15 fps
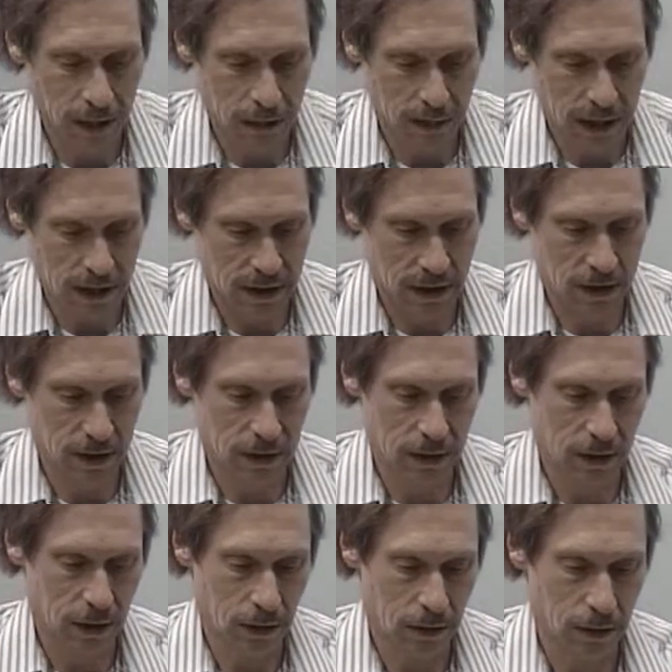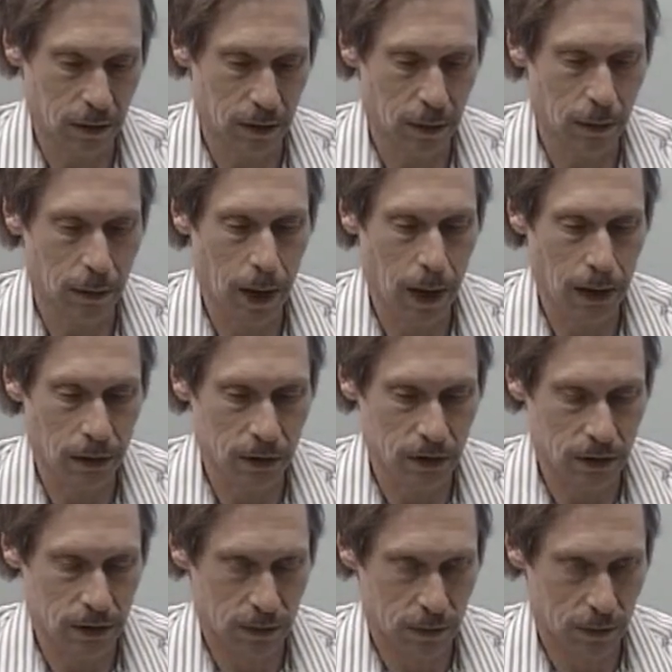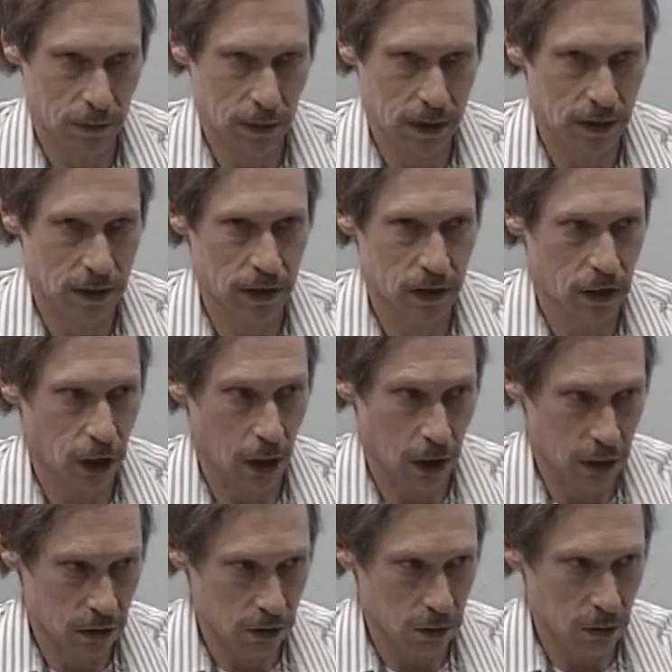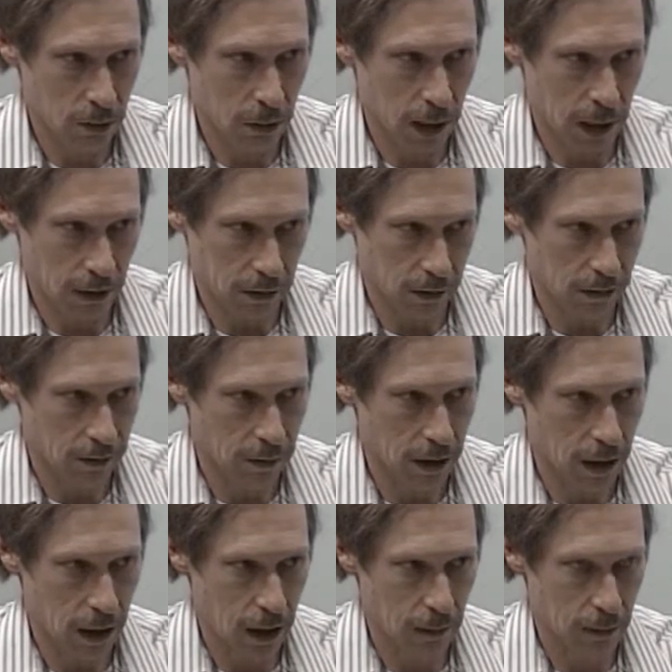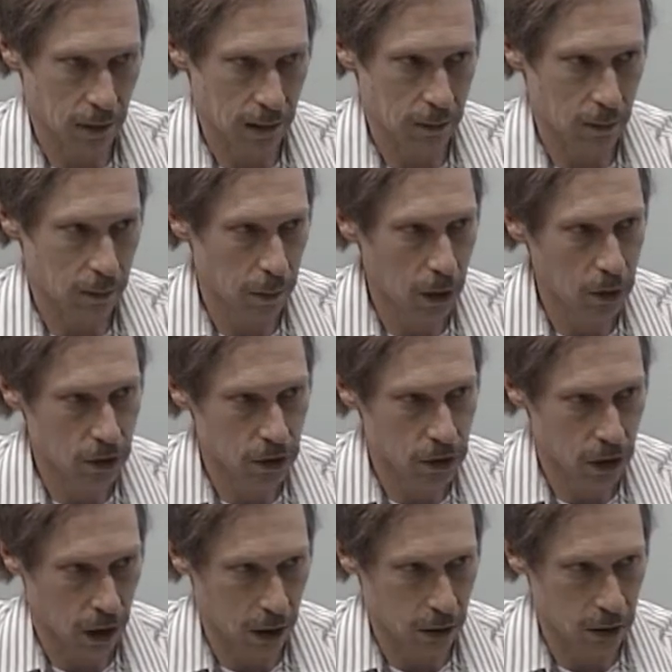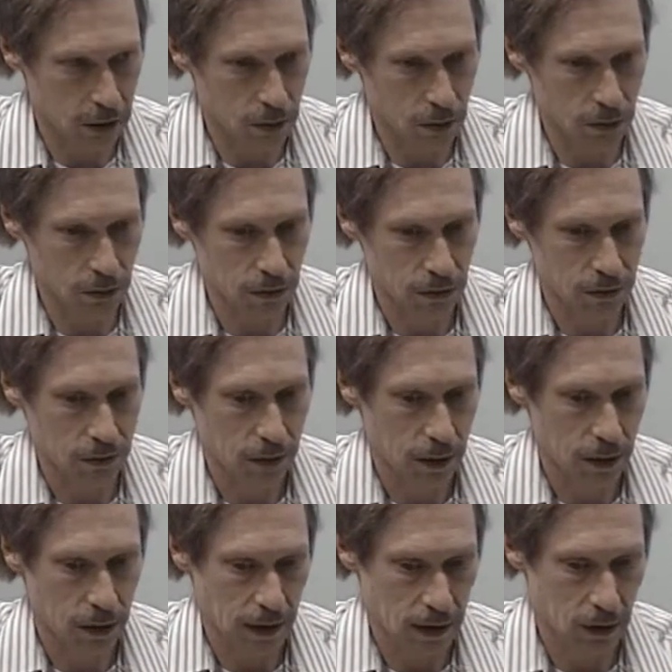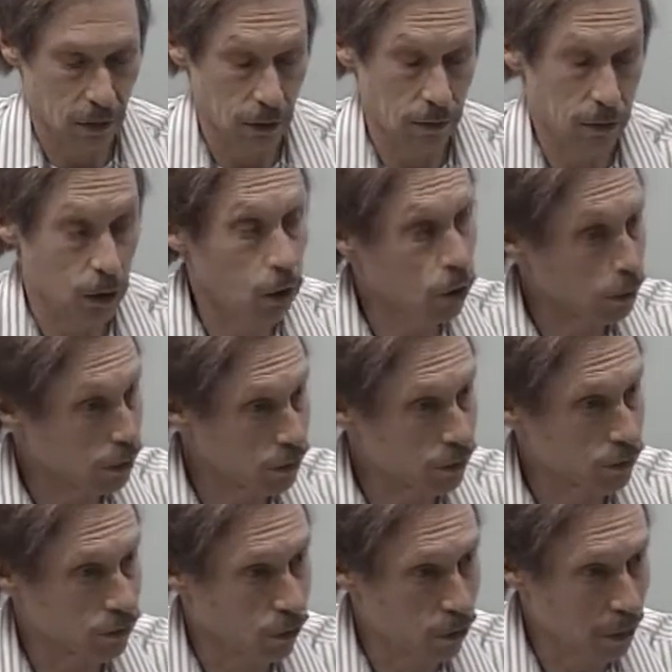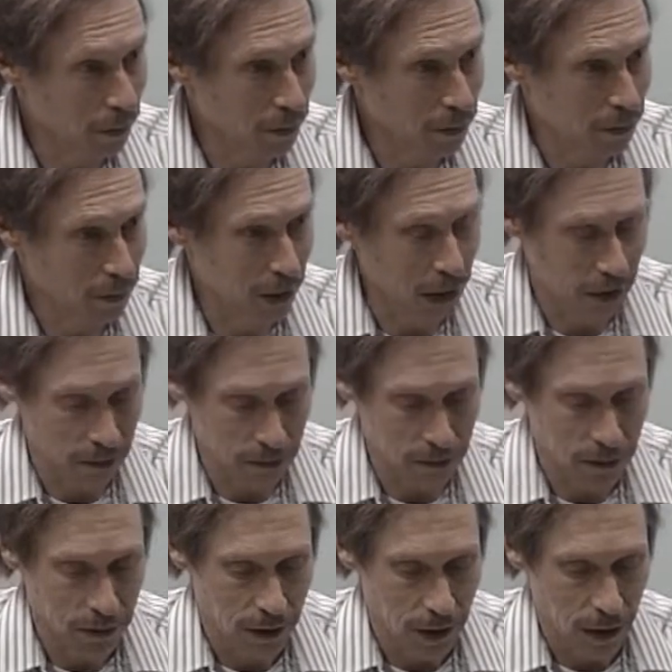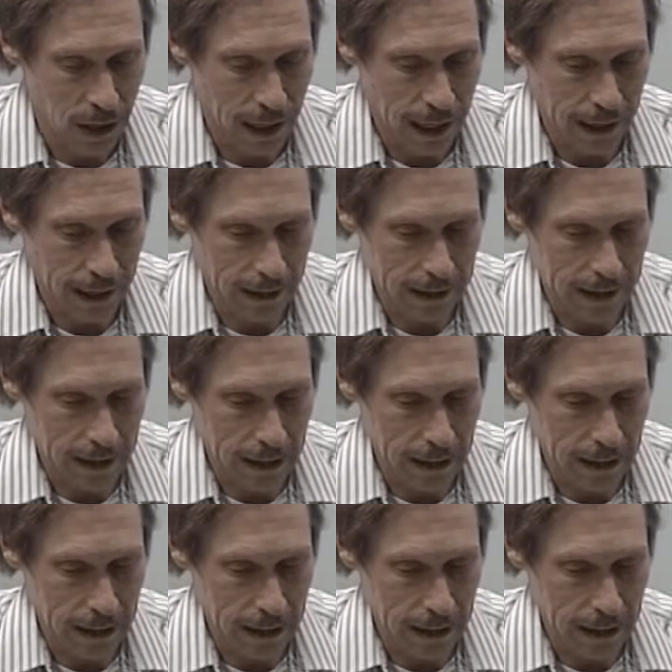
is basically, you know, their model is basically a charter school model. They promote charter schools, and that's sort of the corporate reform model. And